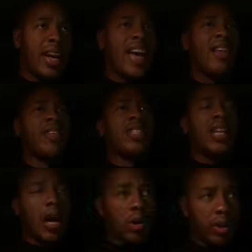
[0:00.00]
have a
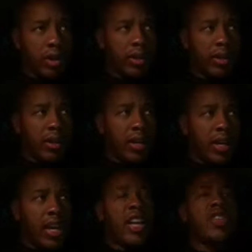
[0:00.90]
daughter
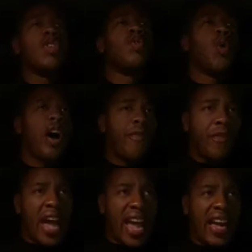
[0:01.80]
and you are
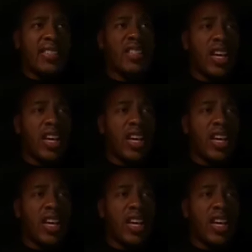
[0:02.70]
fast